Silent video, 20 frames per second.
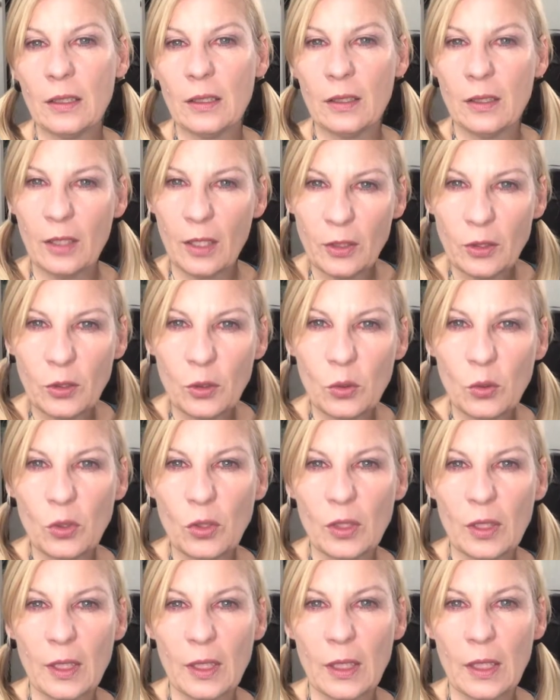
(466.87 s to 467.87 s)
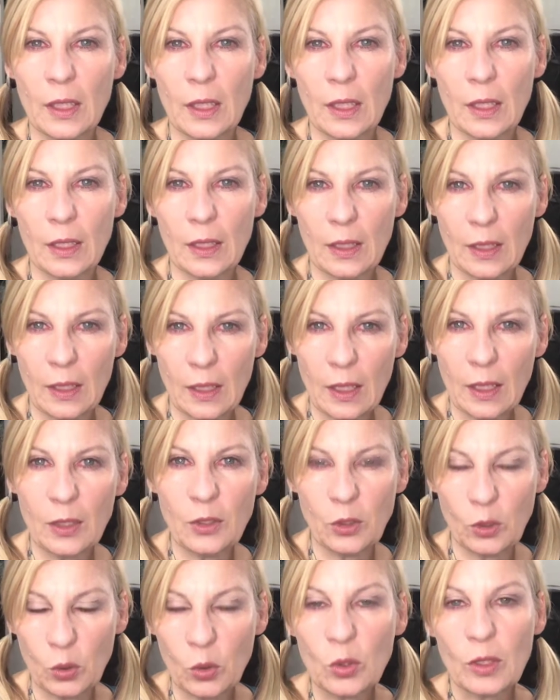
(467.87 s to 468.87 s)
it's
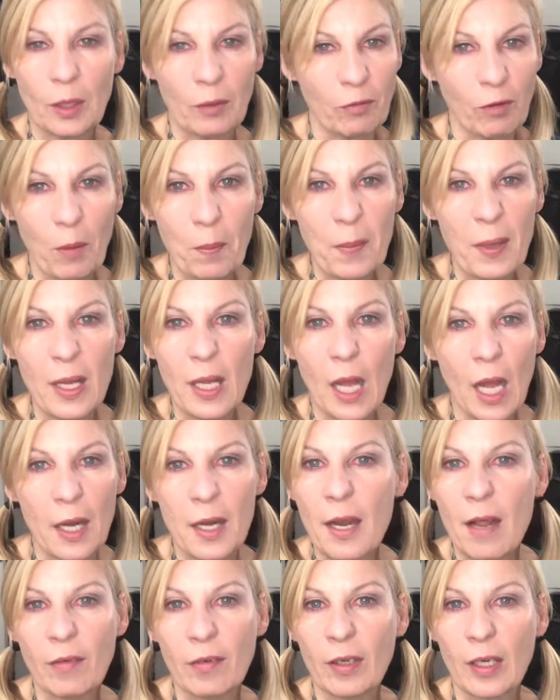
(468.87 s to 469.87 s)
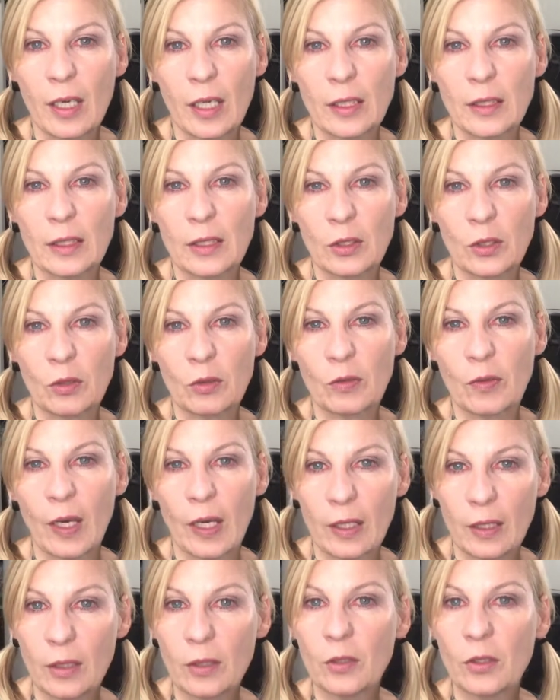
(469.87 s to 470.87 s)
usually for me. I've never gotten into a
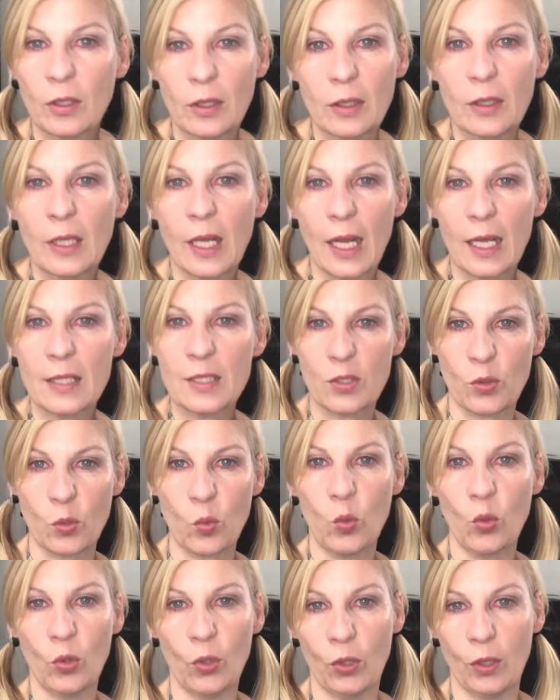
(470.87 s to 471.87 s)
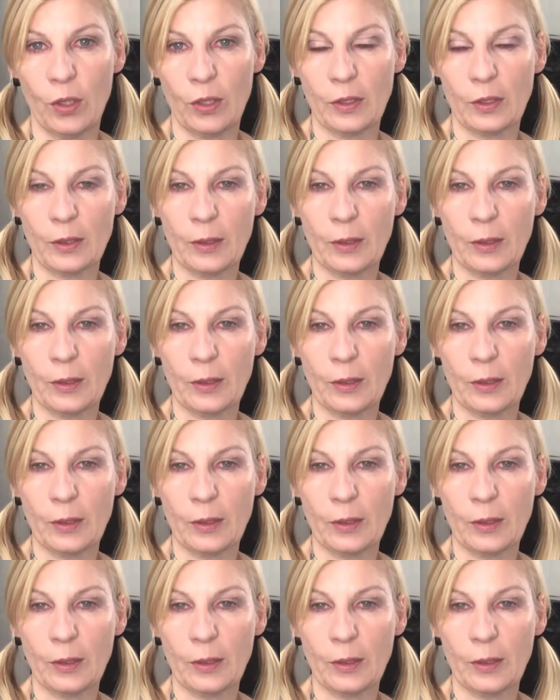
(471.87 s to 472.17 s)
fight. It has worked.